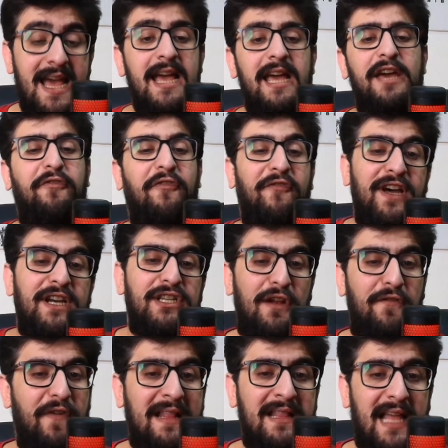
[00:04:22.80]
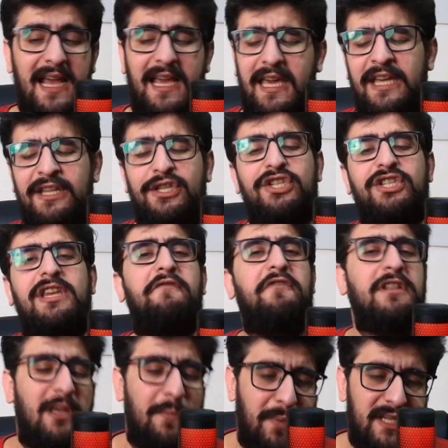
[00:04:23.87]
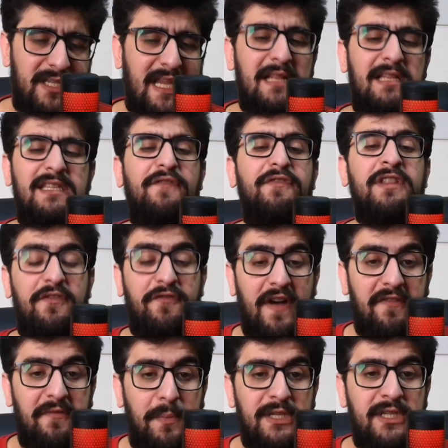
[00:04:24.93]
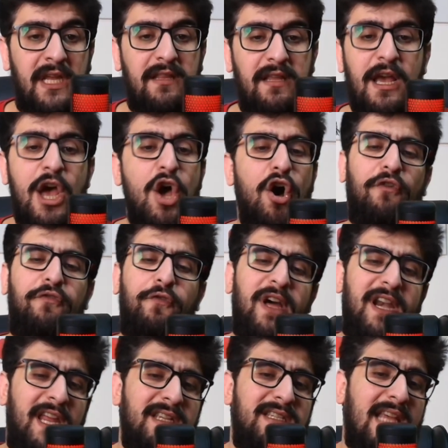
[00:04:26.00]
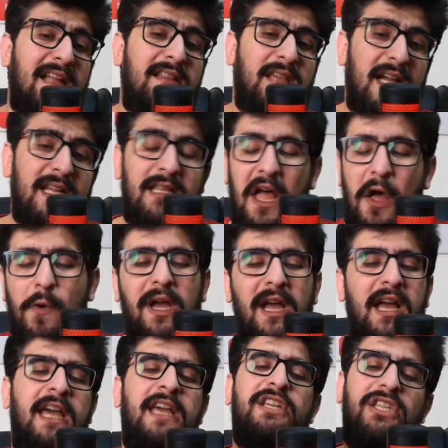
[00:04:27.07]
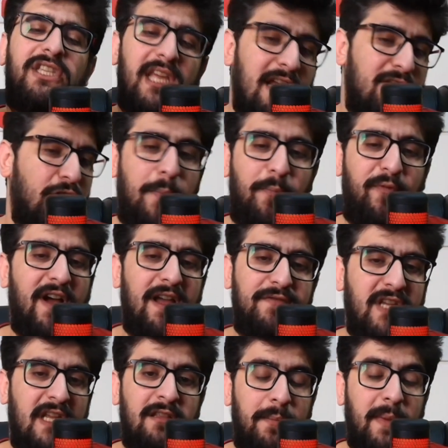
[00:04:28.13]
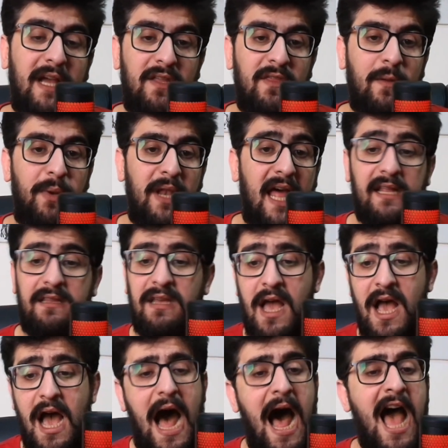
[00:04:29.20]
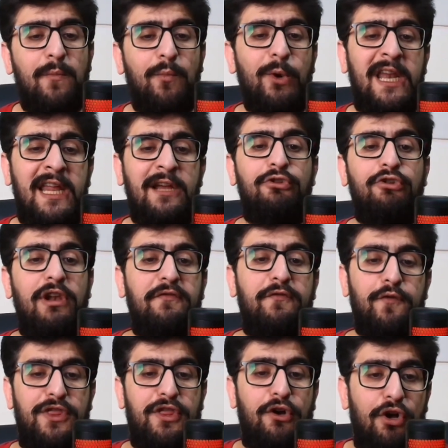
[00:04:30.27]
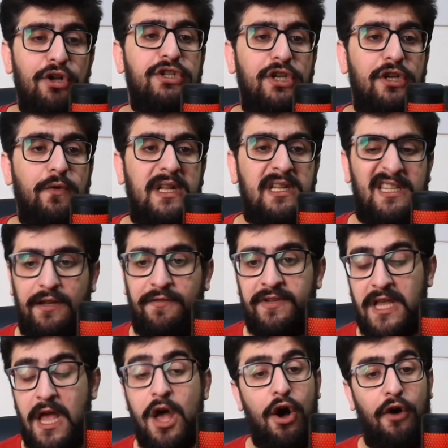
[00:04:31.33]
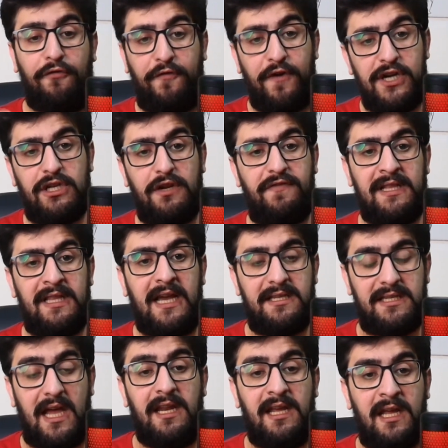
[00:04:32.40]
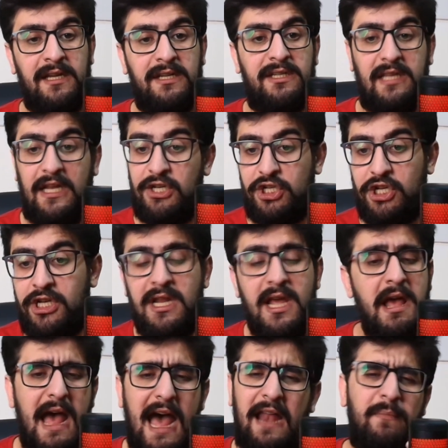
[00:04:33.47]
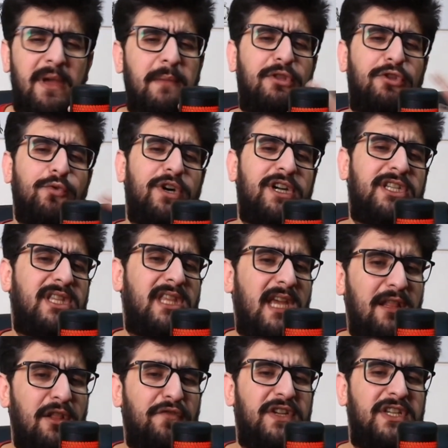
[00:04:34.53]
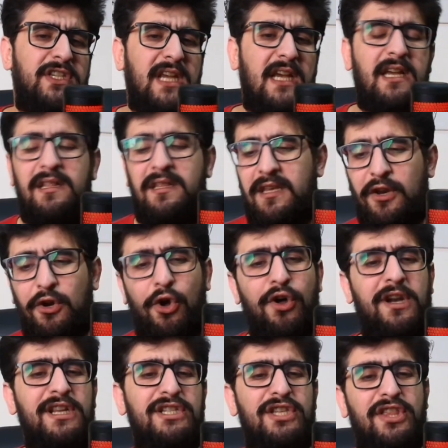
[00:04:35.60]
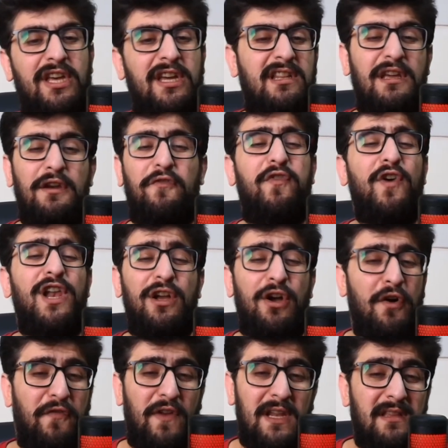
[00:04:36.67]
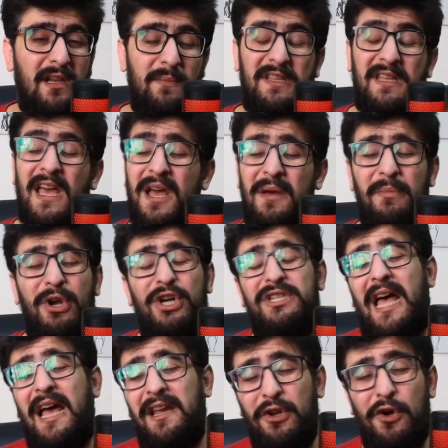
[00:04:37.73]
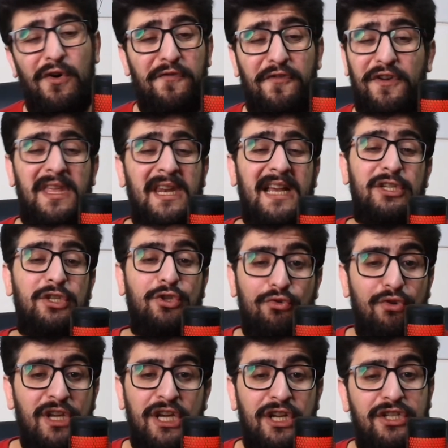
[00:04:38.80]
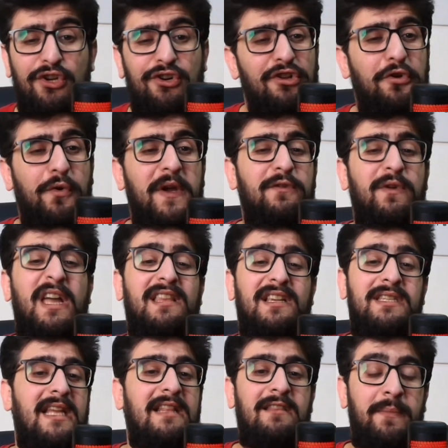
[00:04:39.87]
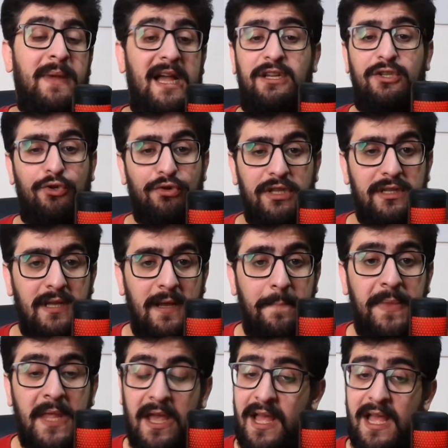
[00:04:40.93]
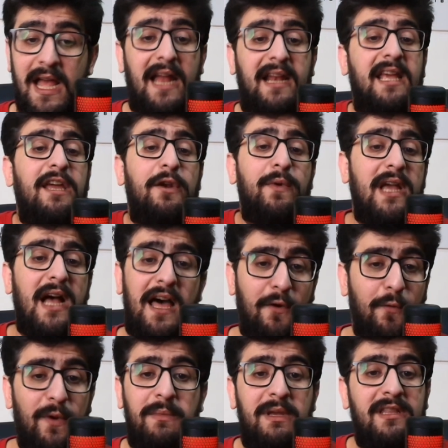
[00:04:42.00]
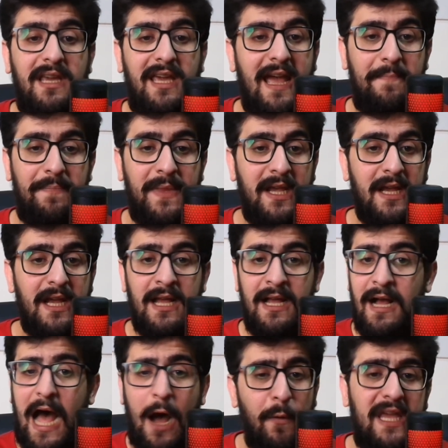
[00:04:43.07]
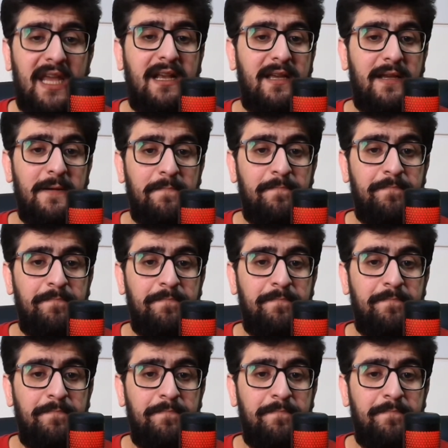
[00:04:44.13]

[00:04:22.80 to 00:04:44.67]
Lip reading: If Virgil van Dijk is 70%, 75% of where he's at right now, he's still a top 5 centre-back in the planet. I'm willing to live with the consequences of Virgil van Dijk signing an extension and maybe towards the end of his 2nd year or in his 3rd year falling off a little bit, because I know for the next 2 years, you're not going to get a centre-back as good as him. And here we are. We meet again. A week